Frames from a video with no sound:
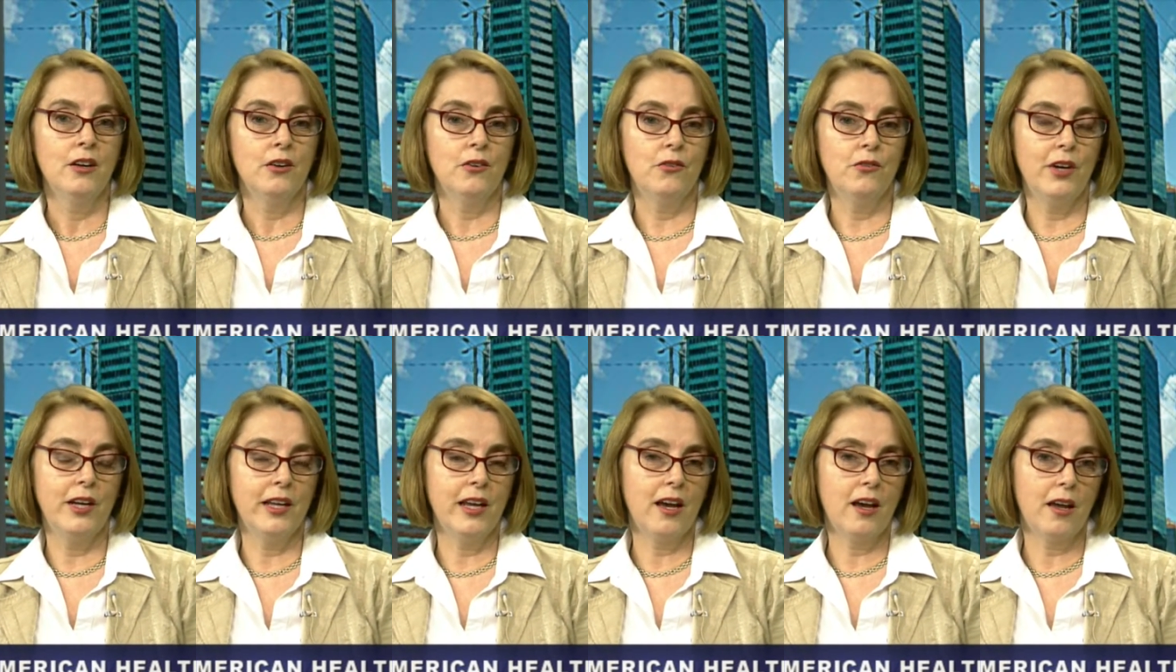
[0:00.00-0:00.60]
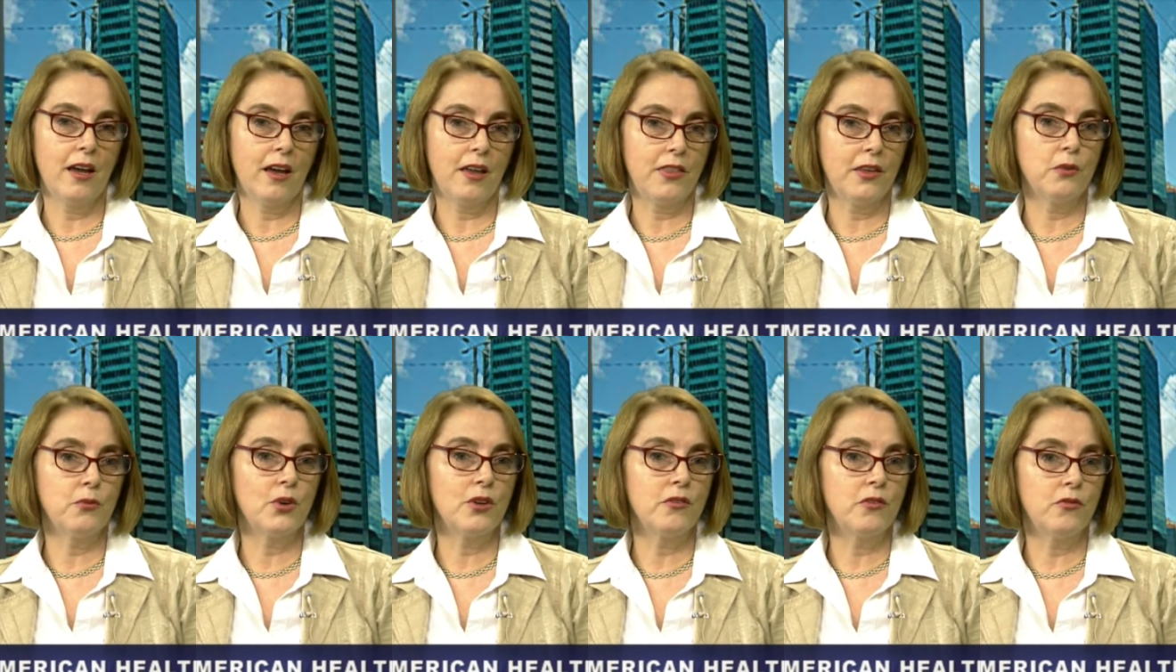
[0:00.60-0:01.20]
really, I
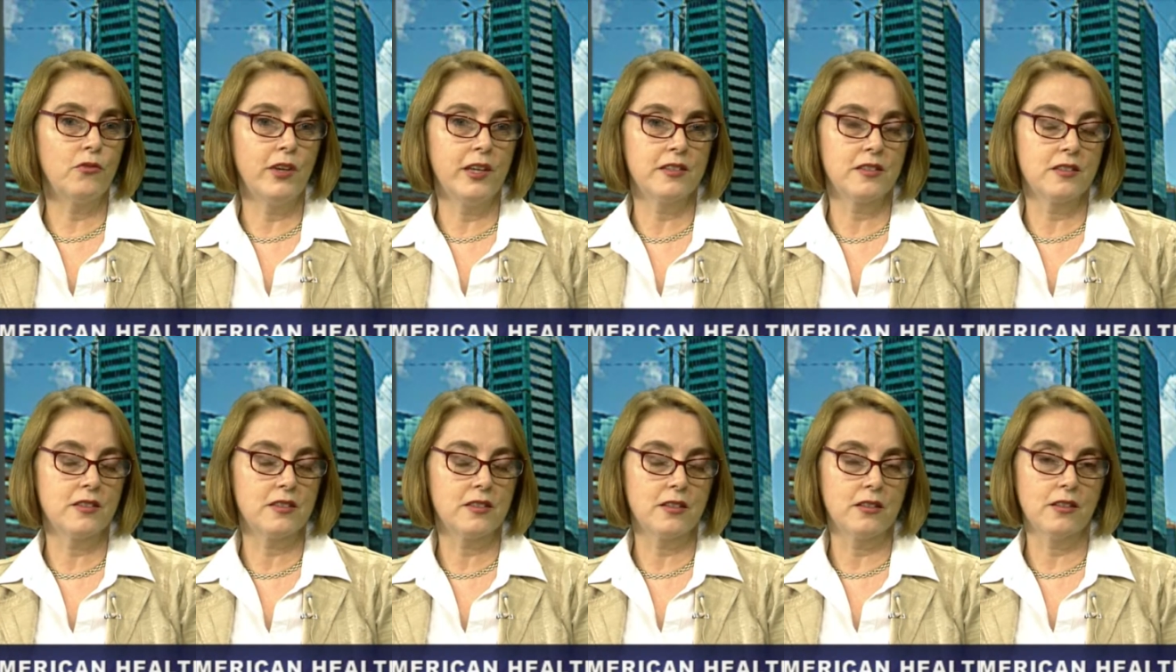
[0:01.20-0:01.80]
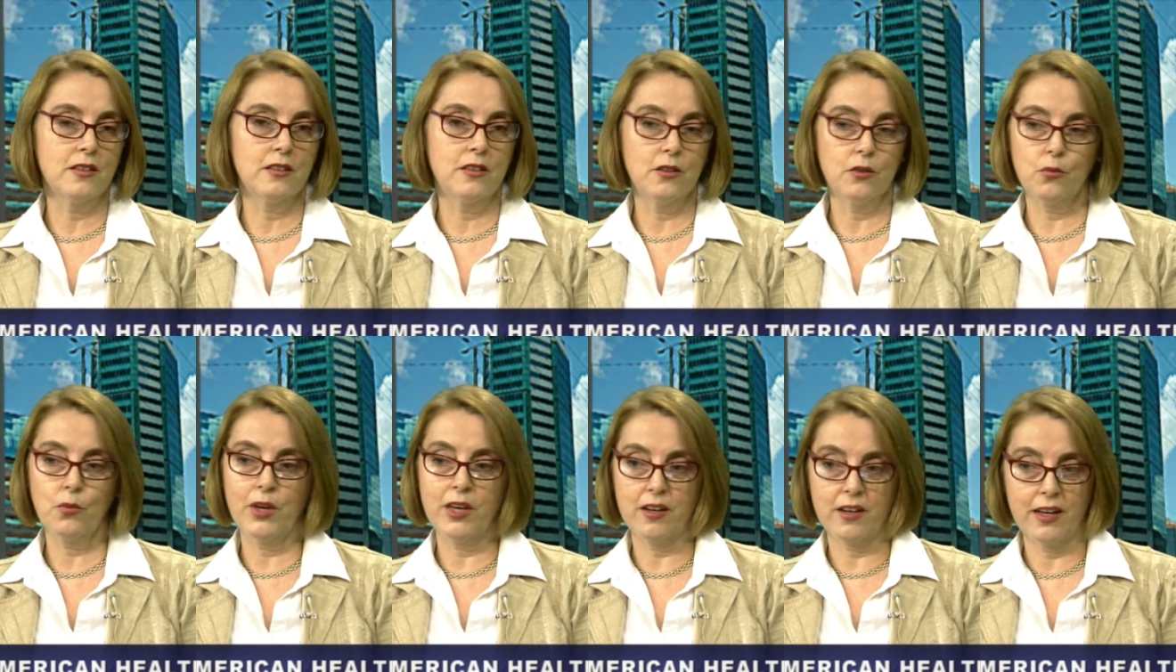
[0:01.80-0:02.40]
think one of the reasons that
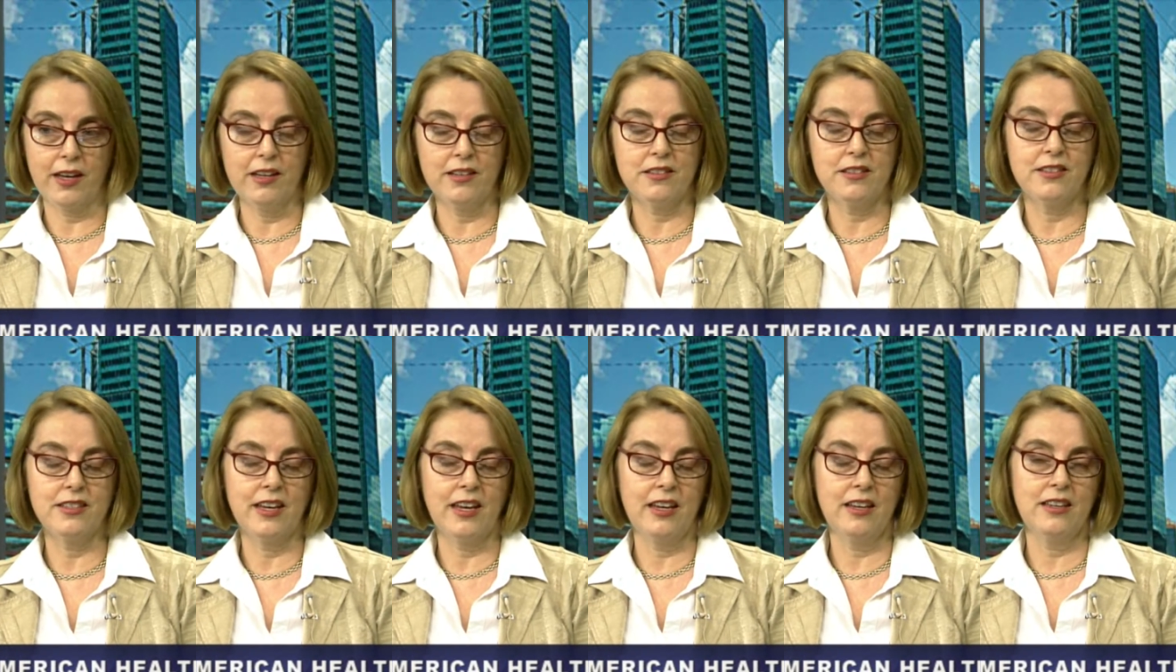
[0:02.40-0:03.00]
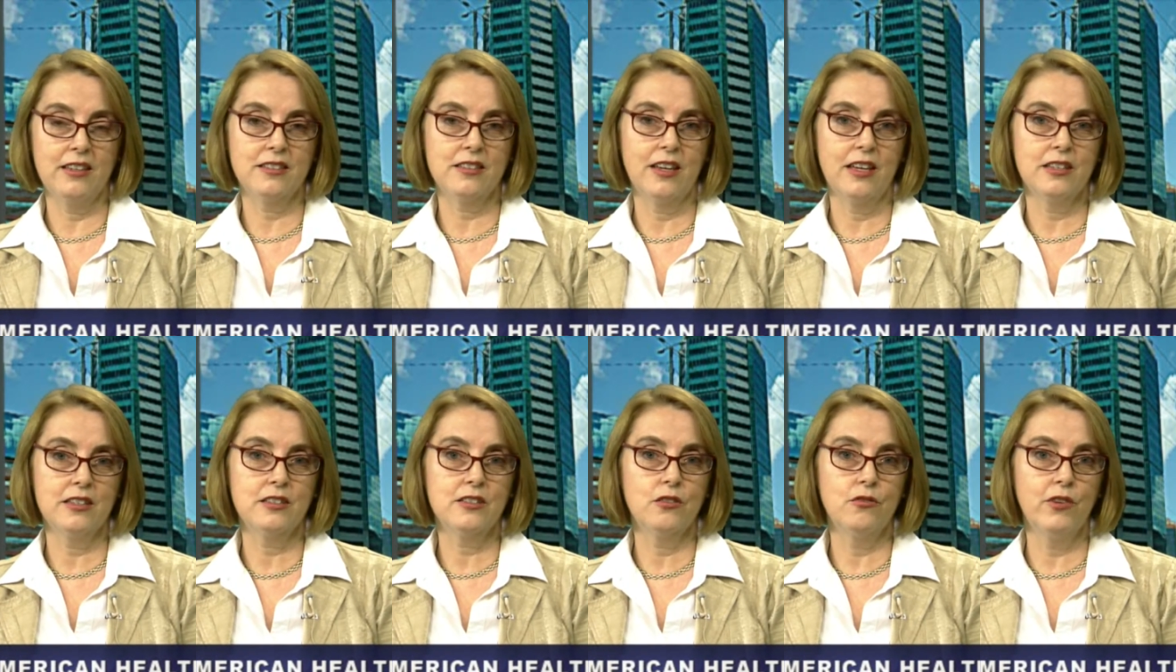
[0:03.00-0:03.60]
we are here today
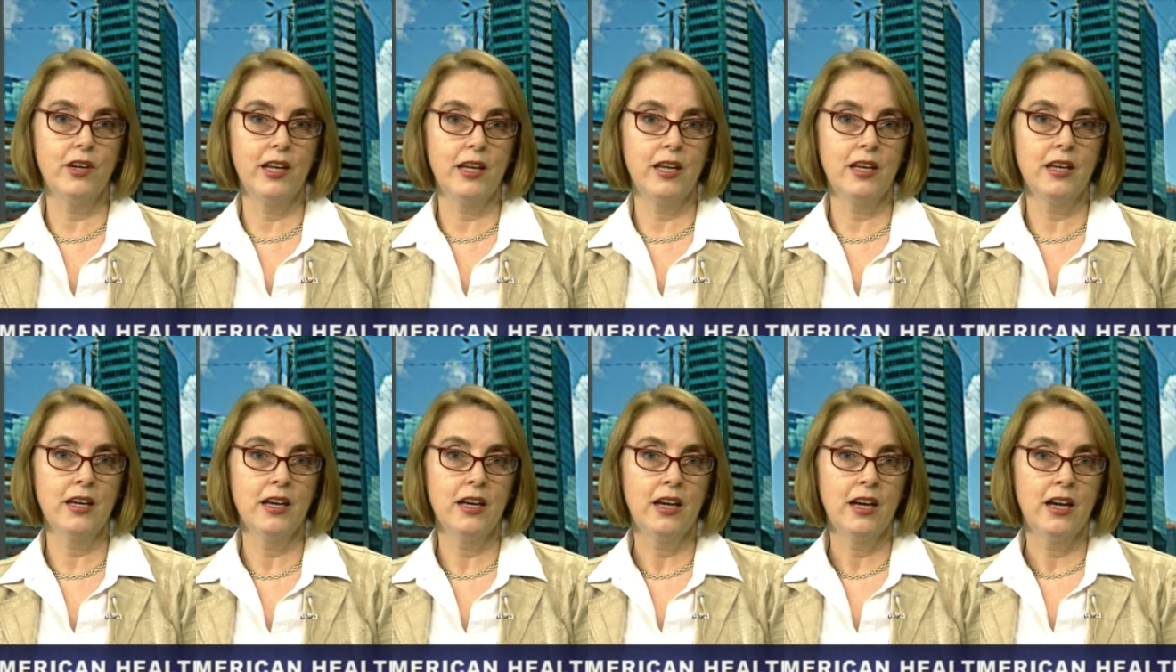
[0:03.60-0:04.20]
is to really